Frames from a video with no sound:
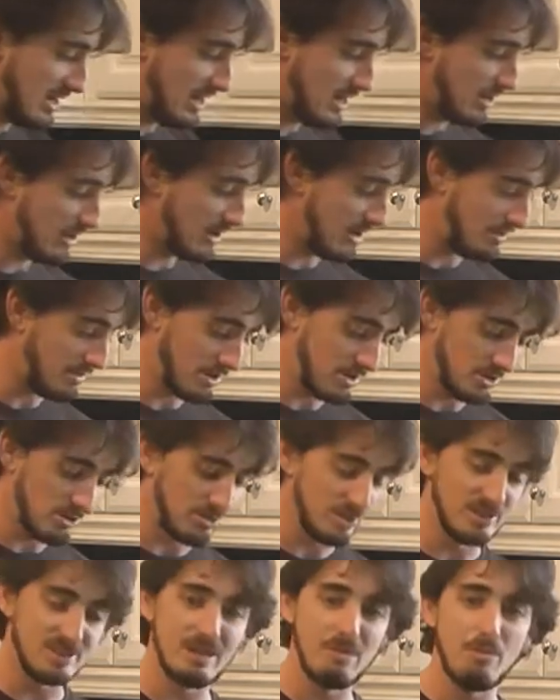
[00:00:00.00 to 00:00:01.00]
here, and I'm going to
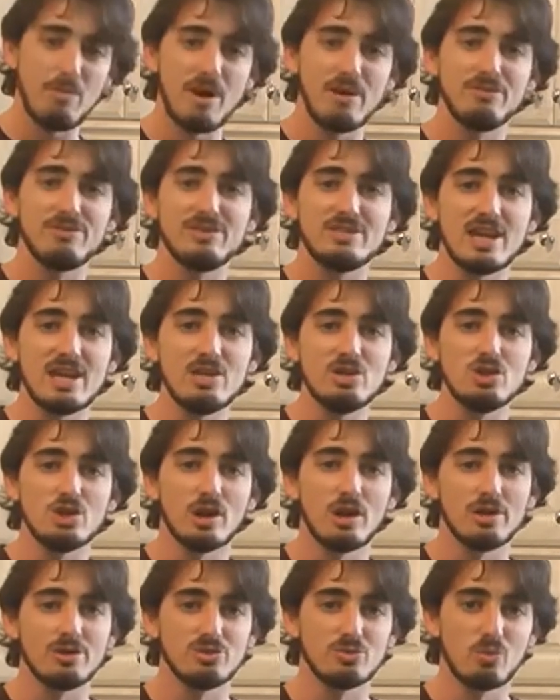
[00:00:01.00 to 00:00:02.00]
do the same amount of St.
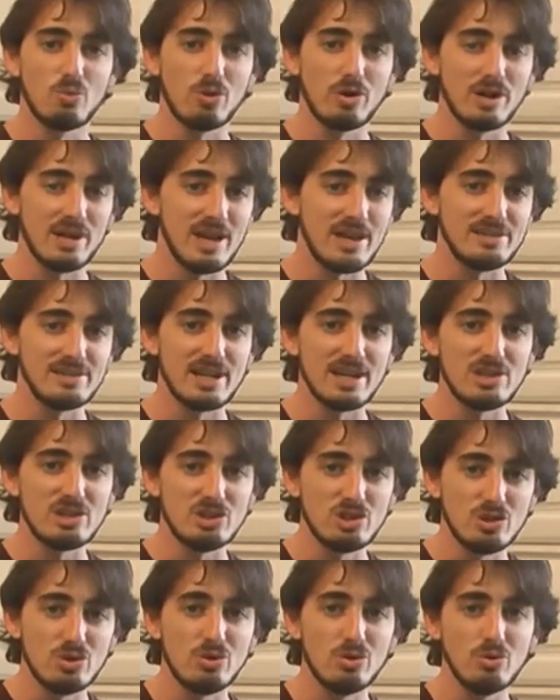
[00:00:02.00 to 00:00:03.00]
John's wort as I
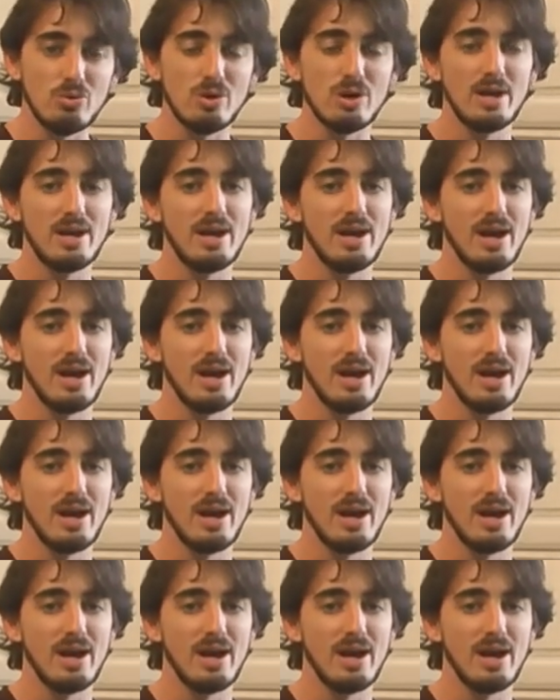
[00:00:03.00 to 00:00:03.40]
do